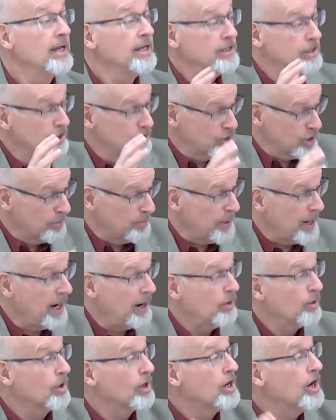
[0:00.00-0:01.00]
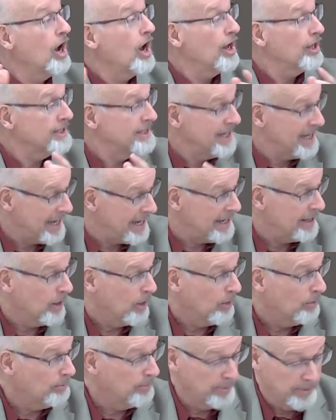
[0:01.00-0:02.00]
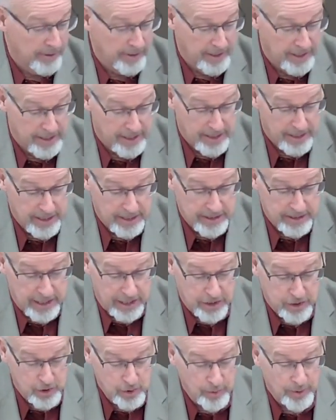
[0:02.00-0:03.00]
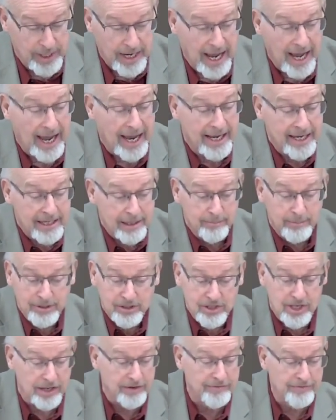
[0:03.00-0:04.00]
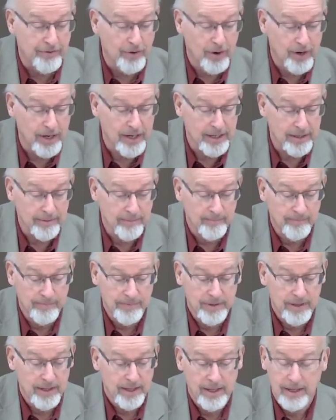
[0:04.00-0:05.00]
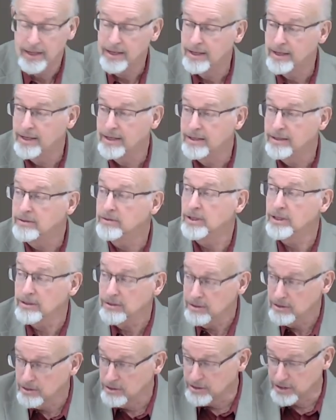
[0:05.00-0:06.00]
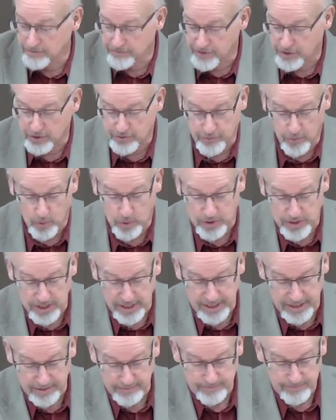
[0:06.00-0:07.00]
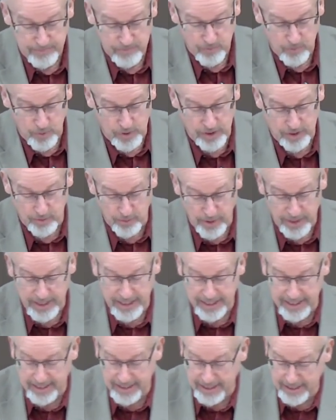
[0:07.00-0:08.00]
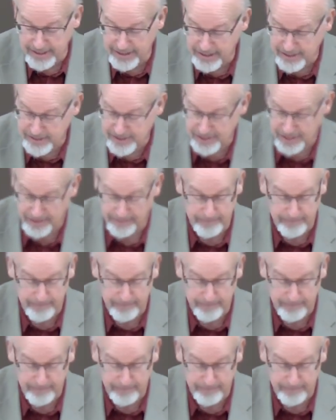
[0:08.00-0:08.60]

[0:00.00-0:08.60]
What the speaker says: There's a power of God to help that you and I can be set free. Well, look at verse 14. We're getting ready to end this up.